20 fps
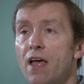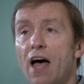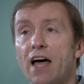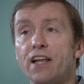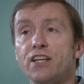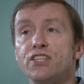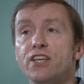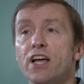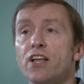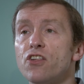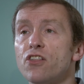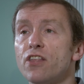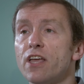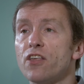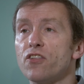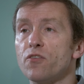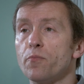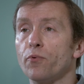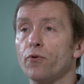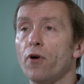And essentially
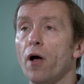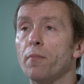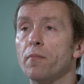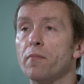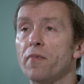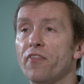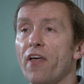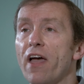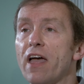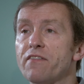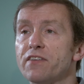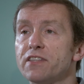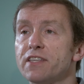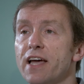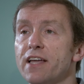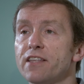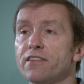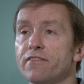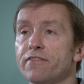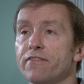it's a problem that they have
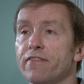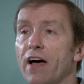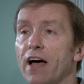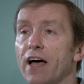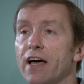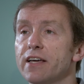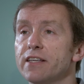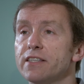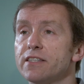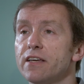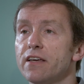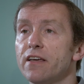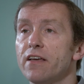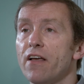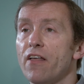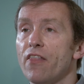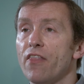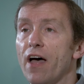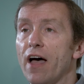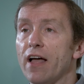identified
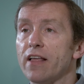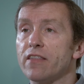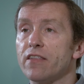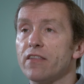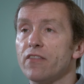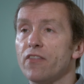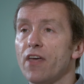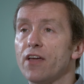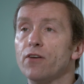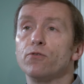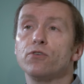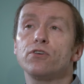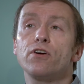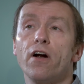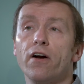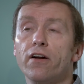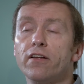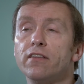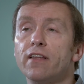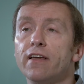that they don't
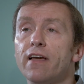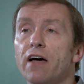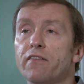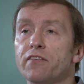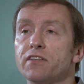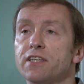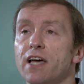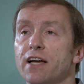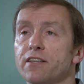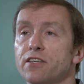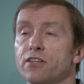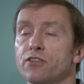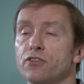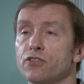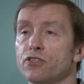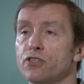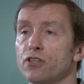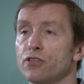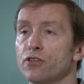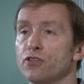currently have a technical
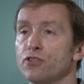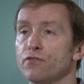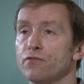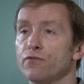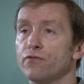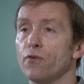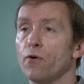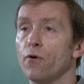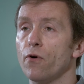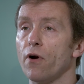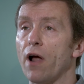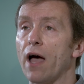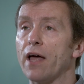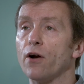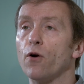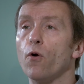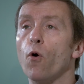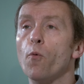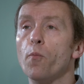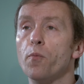solution for and
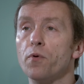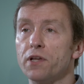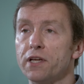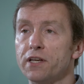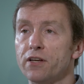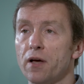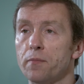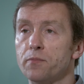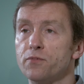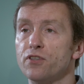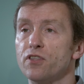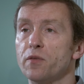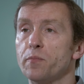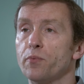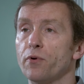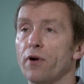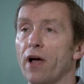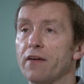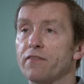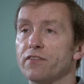are opening up to the
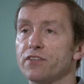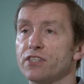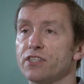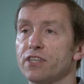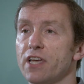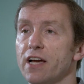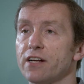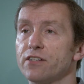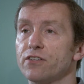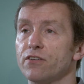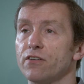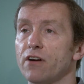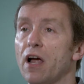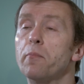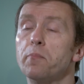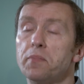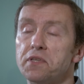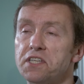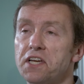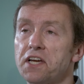private sector
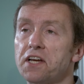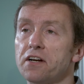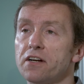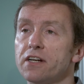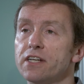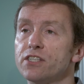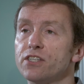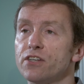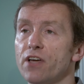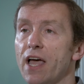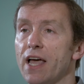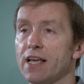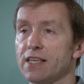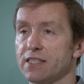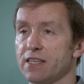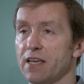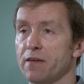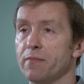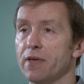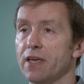and particularly to
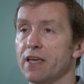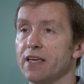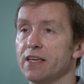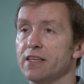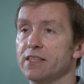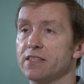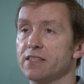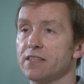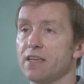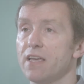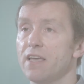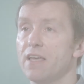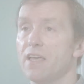SMEs.